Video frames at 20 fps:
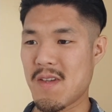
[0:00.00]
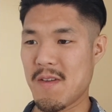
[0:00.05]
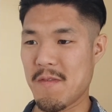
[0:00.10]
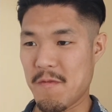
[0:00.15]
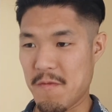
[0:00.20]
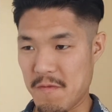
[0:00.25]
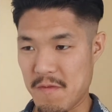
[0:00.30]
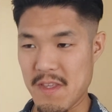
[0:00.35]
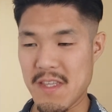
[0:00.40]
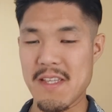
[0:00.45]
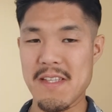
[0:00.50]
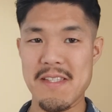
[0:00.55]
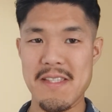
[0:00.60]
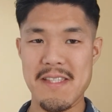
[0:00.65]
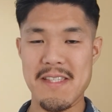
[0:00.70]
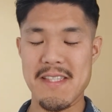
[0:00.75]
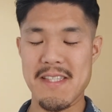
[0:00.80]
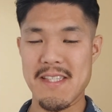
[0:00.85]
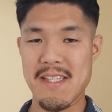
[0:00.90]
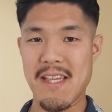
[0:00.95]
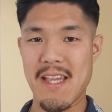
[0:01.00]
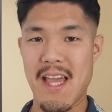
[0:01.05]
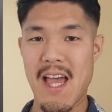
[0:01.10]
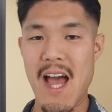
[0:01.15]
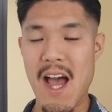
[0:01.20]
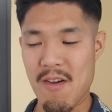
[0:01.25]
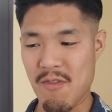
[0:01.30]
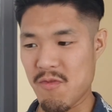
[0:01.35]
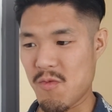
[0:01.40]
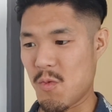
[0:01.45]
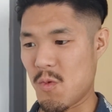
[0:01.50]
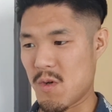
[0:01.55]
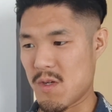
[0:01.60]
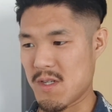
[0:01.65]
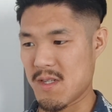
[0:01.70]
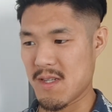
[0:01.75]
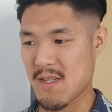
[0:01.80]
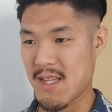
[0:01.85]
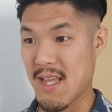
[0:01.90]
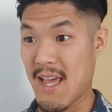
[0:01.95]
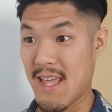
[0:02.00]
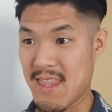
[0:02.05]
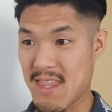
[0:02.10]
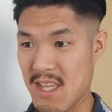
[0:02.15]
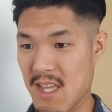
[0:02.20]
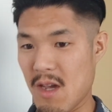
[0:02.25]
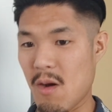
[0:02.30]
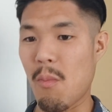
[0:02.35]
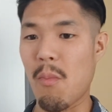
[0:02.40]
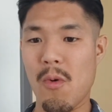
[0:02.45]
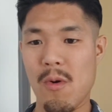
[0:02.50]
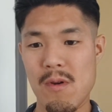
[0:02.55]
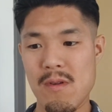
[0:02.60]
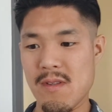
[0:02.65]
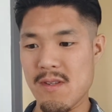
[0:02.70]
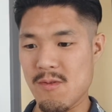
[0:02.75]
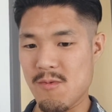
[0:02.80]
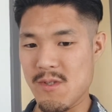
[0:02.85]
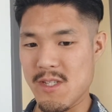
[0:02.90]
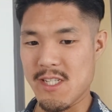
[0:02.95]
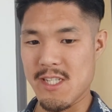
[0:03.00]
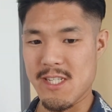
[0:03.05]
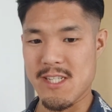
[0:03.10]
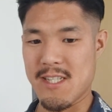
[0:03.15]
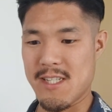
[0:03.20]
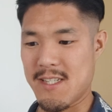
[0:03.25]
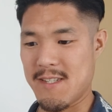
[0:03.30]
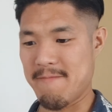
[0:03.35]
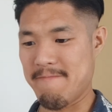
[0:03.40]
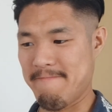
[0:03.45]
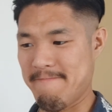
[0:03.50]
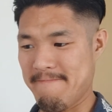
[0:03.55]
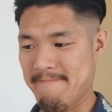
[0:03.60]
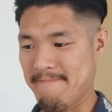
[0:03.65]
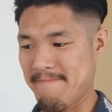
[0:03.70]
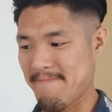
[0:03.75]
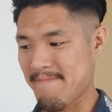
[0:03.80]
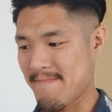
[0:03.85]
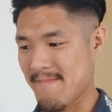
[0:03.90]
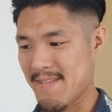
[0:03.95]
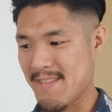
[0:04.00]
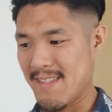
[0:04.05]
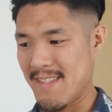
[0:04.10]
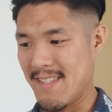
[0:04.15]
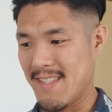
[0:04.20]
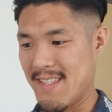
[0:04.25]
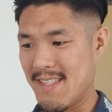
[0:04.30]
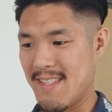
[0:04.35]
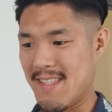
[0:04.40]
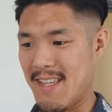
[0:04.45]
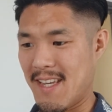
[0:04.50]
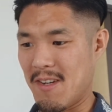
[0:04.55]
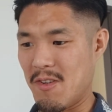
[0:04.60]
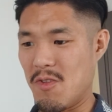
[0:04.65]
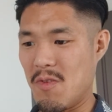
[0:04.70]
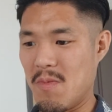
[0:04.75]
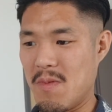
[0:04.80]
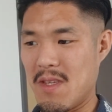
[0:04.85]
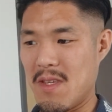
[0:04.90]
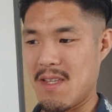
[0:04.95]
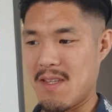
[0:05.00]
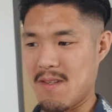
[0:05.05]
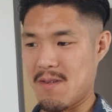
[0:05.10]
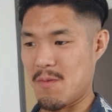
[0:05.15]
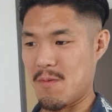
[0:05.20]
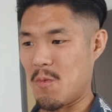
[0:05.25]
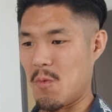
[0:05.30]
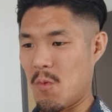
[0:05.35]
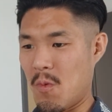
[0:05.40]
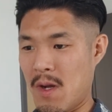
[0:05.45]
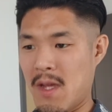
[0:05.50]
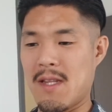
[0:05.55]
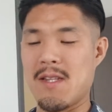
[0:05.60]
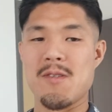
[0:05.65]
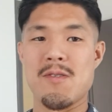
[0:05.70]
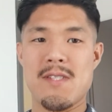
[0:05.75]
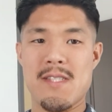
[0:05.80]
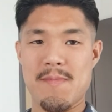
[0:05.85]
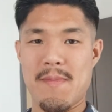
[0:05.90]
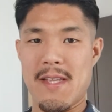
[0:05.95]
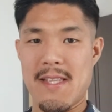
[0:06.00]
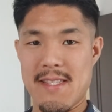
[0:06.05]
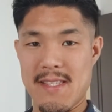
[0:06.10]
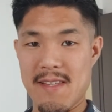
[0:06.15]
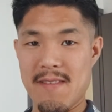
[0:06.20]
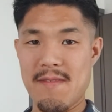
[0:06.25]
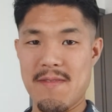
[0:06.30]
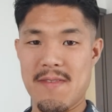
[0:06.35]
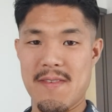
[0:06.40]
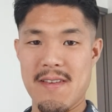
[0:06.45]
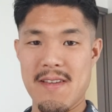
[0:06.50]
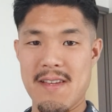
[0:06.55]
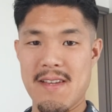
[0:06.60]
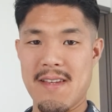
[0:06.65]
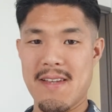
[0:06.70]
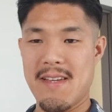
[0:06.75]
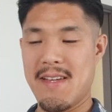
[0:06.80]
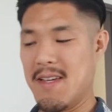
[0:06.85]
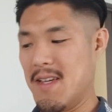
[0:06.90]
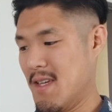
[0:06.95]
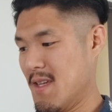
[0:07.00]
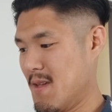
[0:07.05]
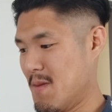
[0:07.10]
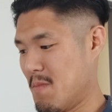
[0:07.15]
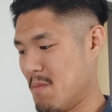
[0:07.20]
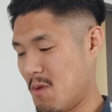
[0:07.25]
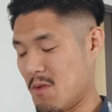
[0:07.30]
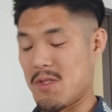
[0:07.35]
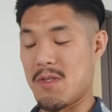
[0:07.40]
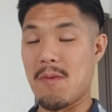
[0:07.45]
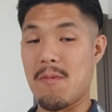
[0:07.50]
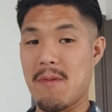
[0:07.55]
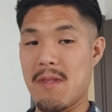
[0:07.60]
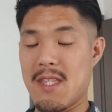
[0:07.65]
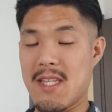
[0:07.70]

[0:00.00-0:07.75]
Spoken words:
fees afterward at the airport, which tend to be way too expensive most of the